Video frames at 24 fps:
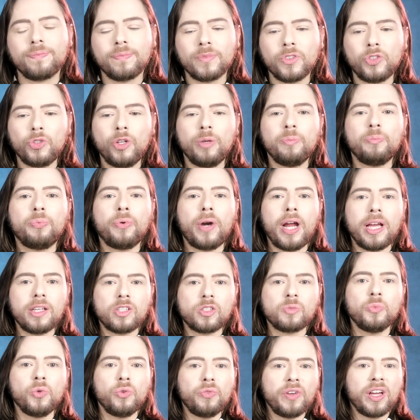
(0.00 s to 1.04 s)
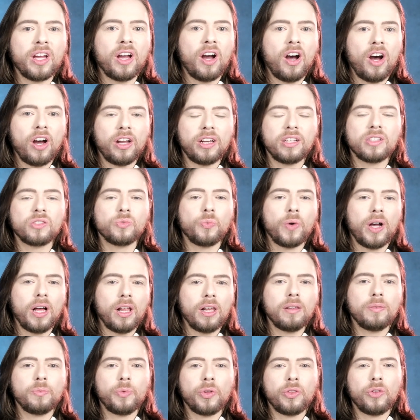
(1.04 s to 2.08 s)
to embrace moving on as
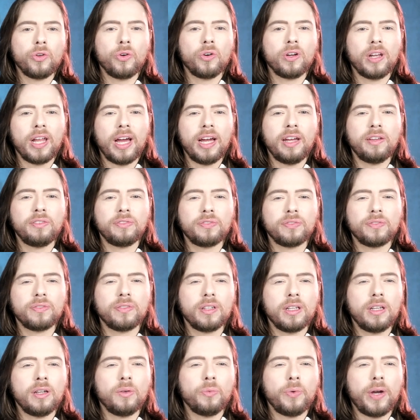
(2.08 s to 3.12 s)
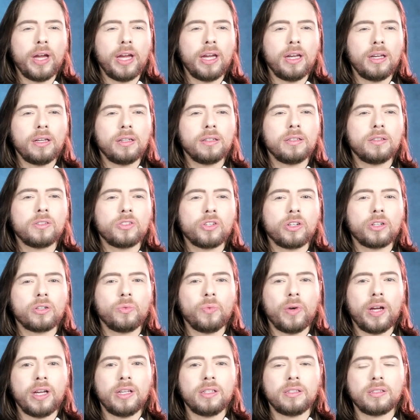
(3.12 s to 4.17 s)
well with your life in a way, in certain
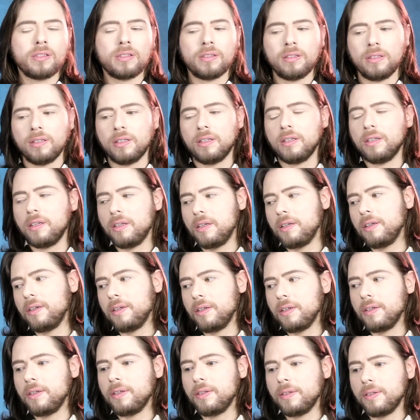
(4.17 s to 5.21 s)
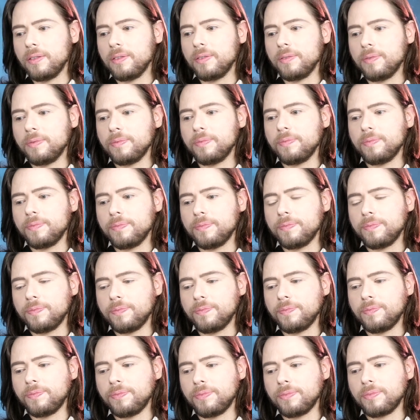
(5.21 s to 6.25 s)
ways. It's the
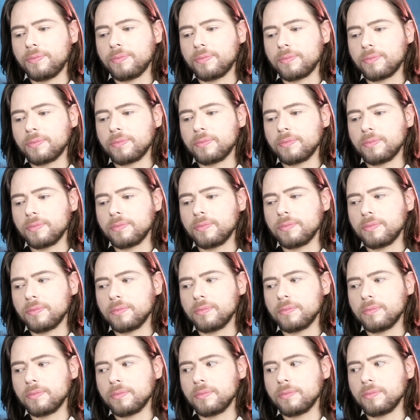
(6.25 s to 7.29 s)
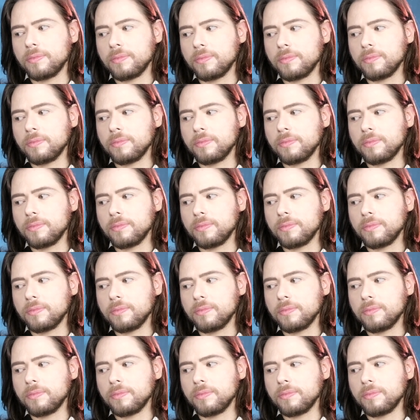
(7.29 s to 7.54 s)
end. It's the beginning. It's